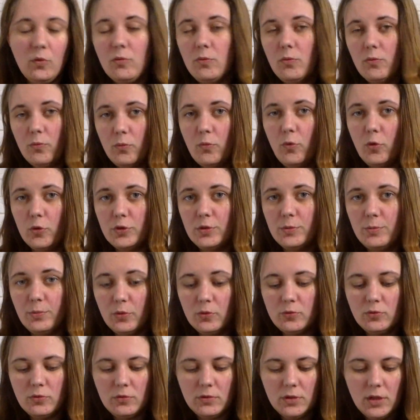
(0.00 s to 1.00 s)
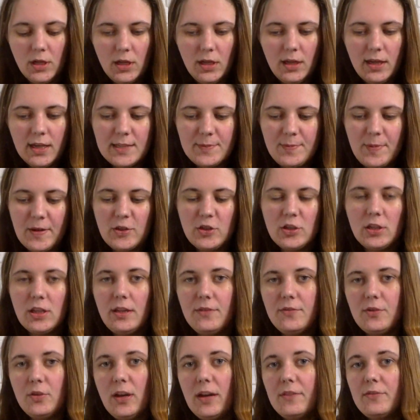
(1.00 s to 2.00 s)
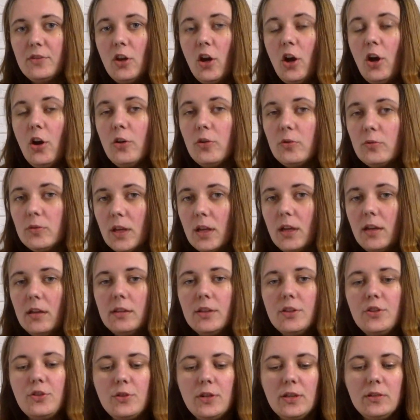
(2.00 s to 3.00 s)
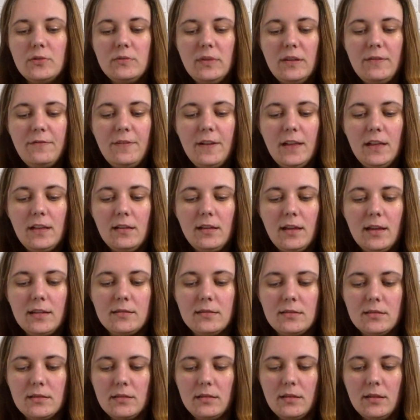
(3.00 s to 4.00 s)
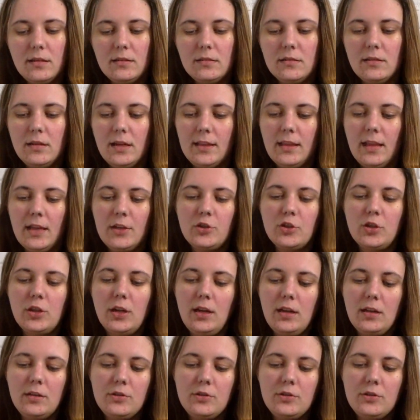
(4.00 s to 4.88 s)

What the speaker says: water bottle, especially if you have your own that you can refill at leisure.